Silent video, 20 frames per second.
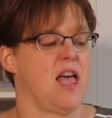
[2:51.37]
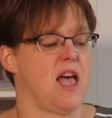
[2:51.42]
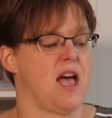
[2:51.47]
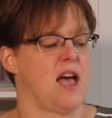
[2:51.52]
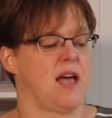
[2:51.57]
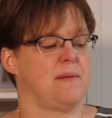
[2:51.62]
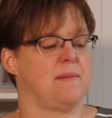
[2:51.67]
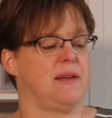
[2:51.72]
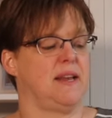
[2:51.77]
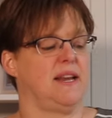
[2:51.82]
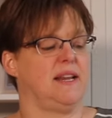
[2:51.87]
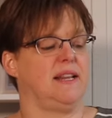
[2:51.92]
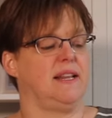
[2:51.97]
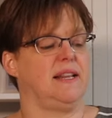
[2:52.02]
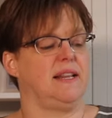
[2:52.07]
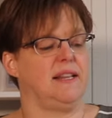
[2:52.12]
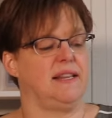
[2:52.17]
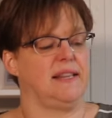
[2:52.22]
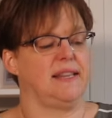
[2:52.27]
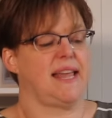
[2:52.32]
I'm going to
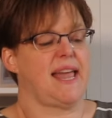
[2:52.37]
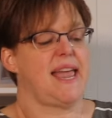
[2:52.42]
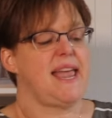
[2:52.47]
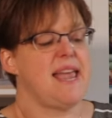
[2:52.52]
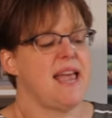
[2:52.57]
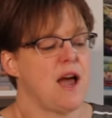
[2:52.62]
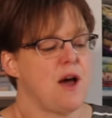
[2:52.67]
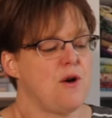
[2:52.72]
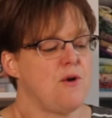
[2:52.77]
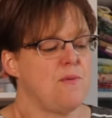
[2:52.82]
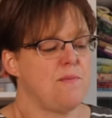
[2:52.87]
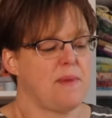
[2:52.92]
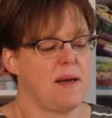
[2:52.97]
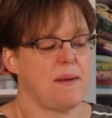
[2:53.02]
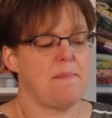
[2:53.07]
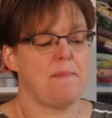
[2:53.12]
lay out my